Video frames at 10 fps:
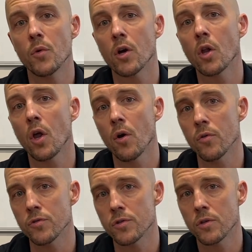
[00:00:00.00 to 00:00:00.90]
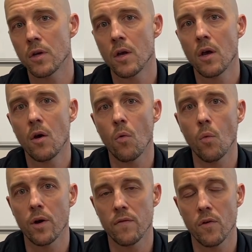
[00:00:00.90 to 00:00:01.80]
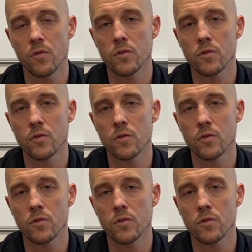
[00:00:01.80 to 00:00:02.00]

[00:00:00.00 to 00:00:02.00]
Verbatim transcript: close one of those